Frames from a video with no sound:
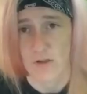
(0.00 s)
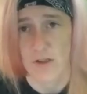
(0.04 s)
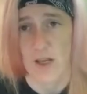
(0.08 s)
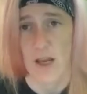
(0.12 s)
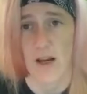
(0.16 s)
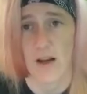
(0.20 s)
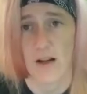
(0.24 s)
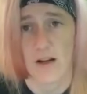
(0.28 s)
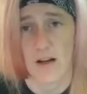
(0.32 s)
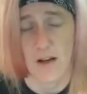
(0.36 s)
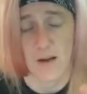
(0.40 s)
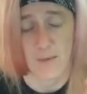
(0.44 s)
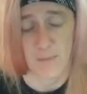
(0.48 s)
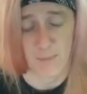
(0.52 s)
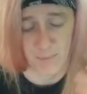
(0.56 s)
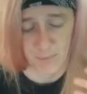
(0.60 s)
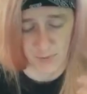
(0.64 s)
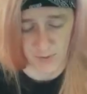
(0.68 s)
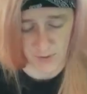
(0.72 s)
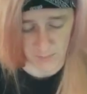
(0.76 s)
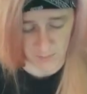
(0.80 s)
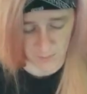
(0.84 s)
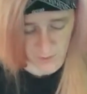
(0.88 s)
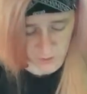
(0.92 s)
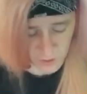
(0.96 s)
tear up
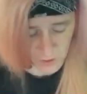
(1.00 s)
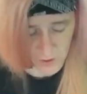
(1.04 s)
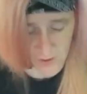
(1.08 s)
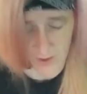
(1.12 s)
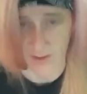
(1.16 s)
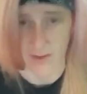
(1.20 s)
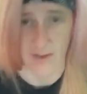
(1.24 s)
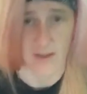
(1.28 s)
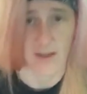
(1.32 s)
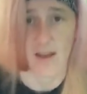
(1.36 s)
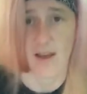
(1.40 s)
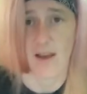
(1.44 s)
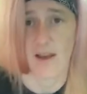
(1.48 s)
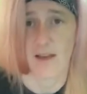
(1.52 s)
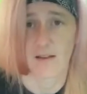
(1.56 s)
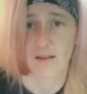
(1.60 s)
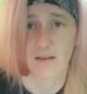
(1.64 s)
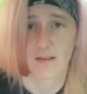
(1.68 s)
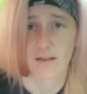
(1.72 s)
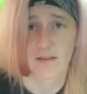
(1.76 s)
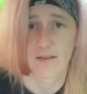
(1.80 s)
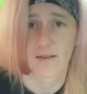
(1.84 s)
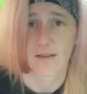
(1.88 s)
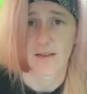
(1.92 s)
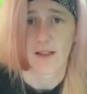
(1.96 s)
pretty much anything
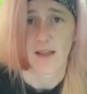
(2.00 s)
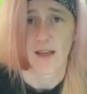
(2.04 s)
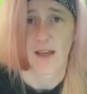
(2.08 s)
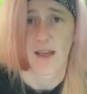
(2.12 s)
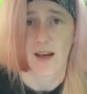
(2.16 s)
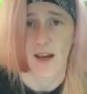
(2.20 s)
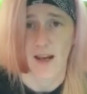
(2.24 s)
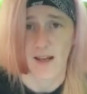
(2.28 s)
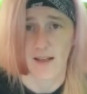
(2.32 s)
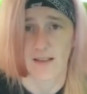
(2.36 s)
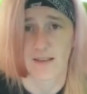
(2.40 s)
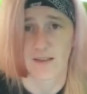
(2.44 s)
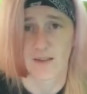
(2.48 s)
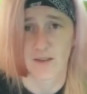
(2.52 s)
else, and I can